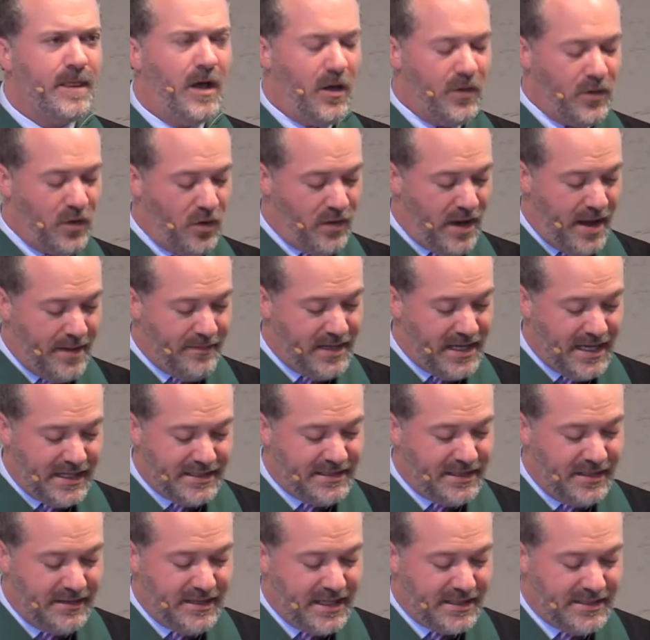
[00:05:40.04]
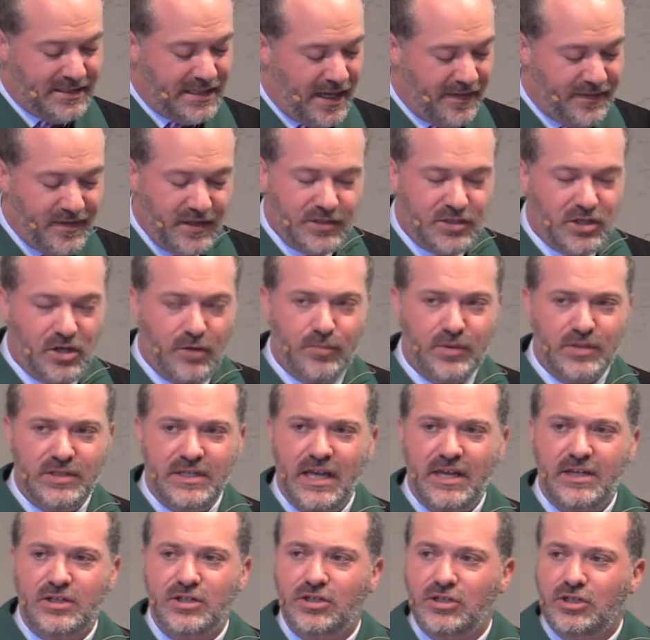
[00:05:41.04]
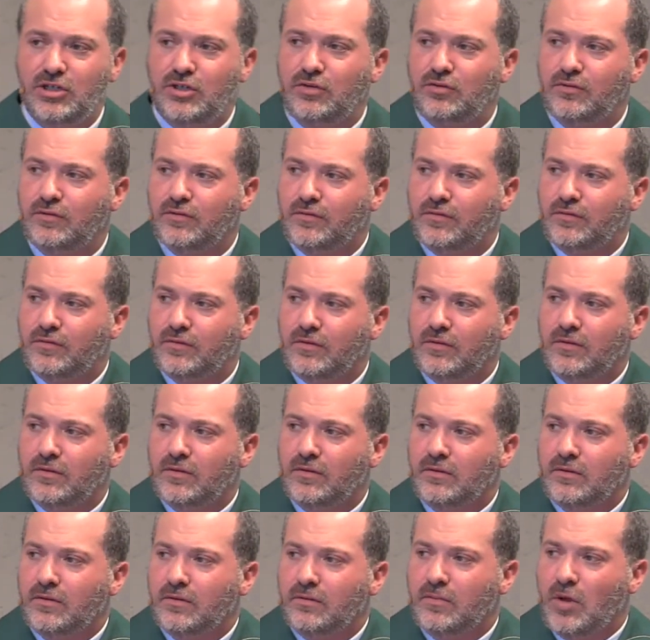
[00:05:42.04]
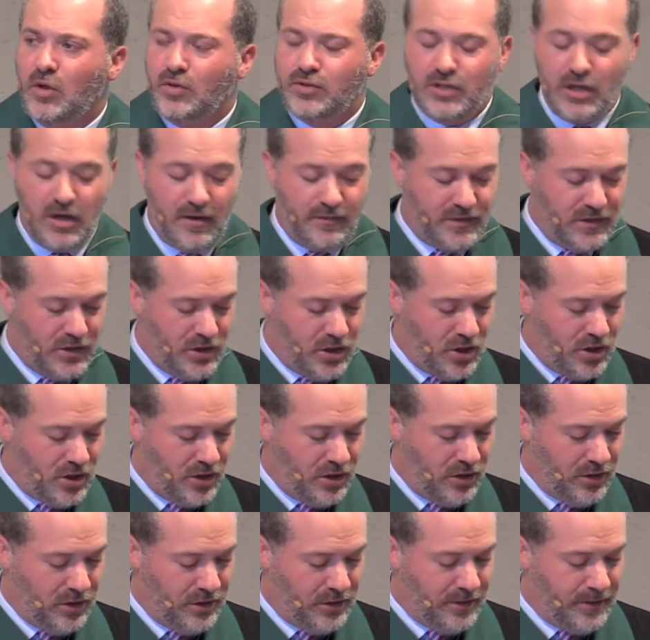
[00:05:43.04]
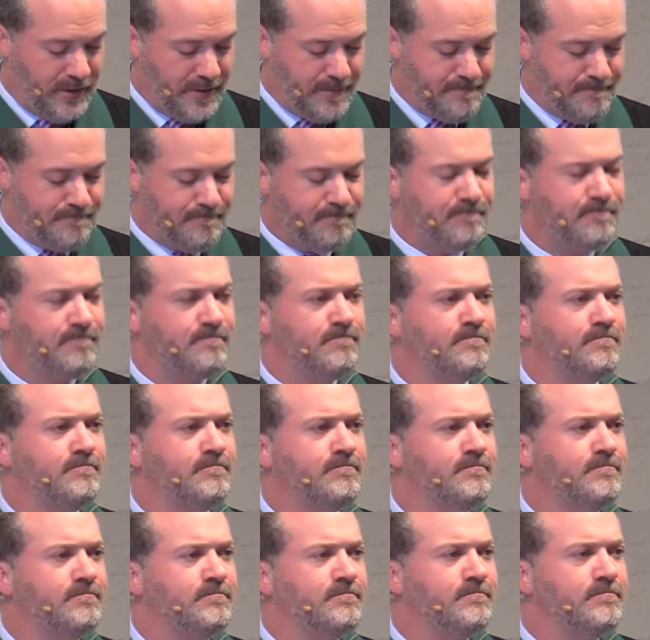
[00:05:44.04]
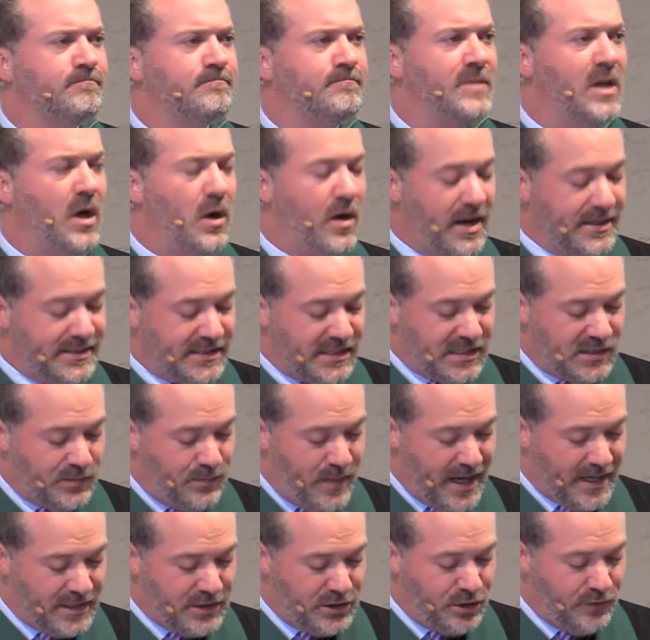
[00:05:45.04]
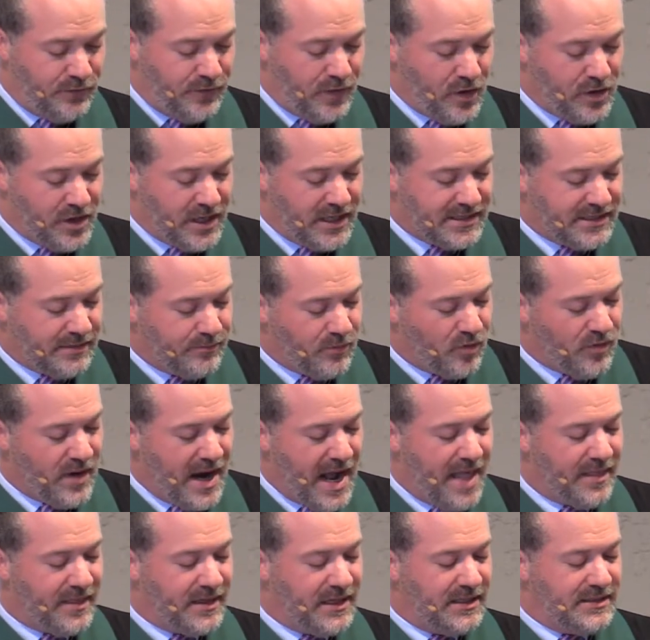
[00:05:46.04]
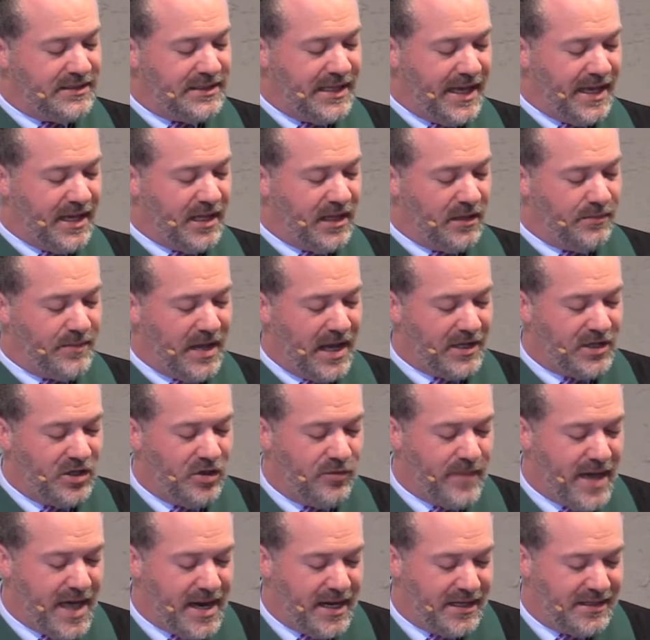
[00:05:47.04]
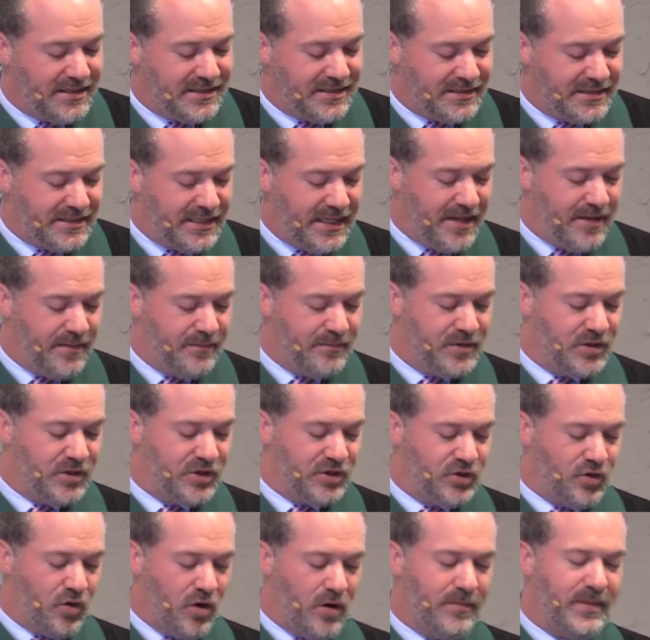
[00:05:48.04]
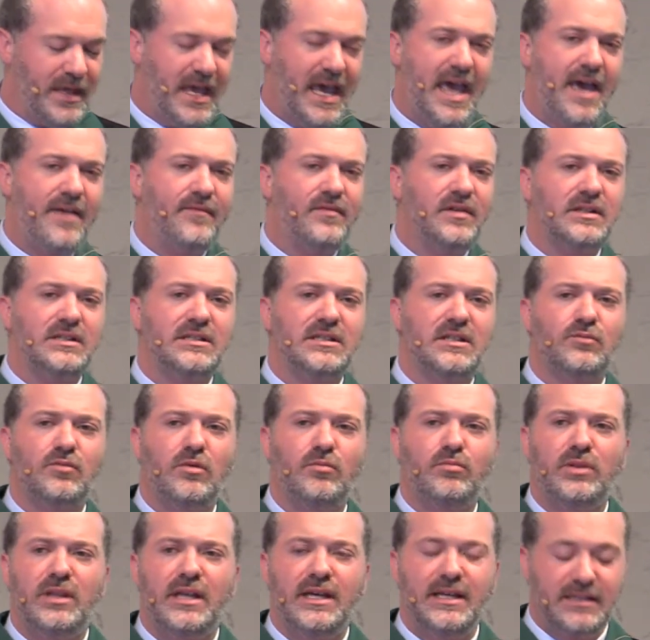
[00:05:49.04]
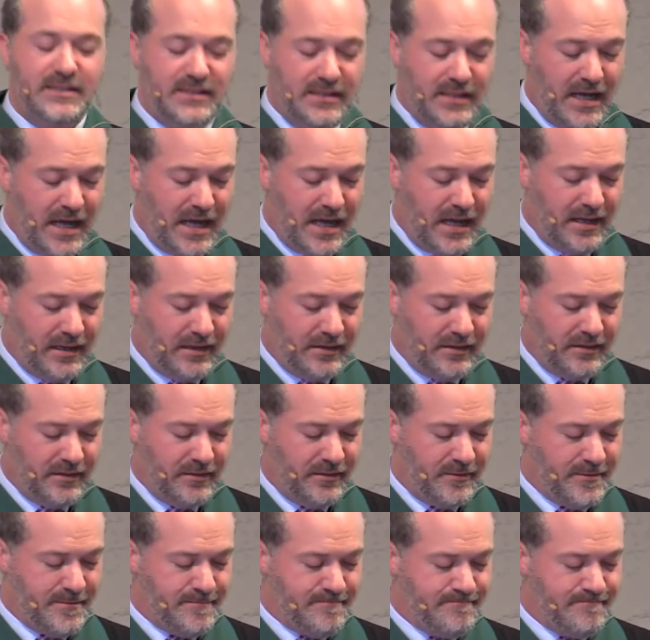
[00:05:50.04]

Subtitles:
Although I'm guessing that's not the interpretation you've most often heard. Now, I suspect you've heard it as a morality tale about humanity's attempt to storm the heavens and replace God,